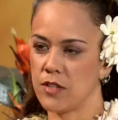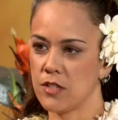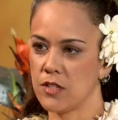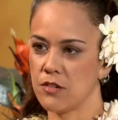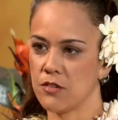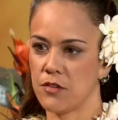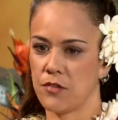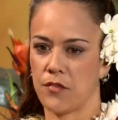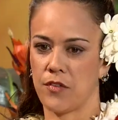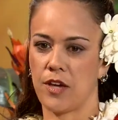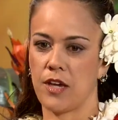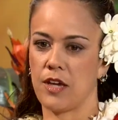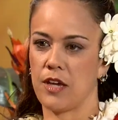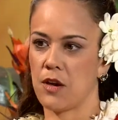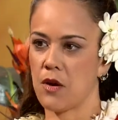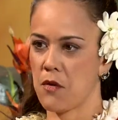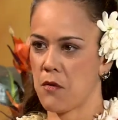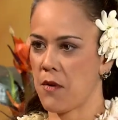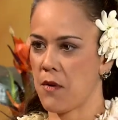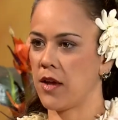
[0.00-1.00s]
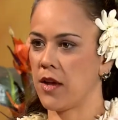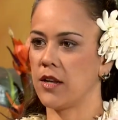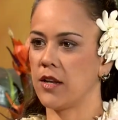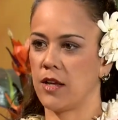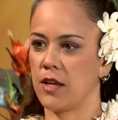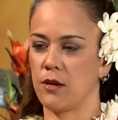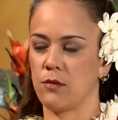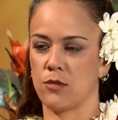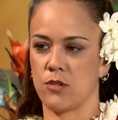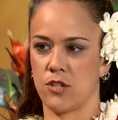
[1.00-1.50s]
into Hawaii. Hawaiian
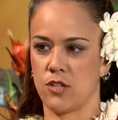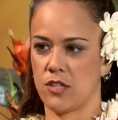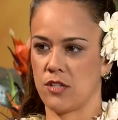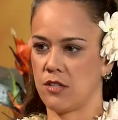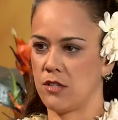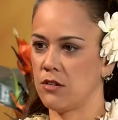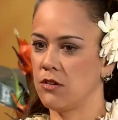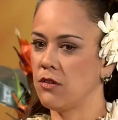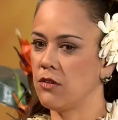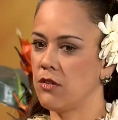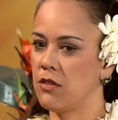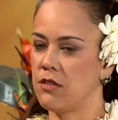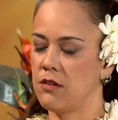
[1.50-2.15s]
language is still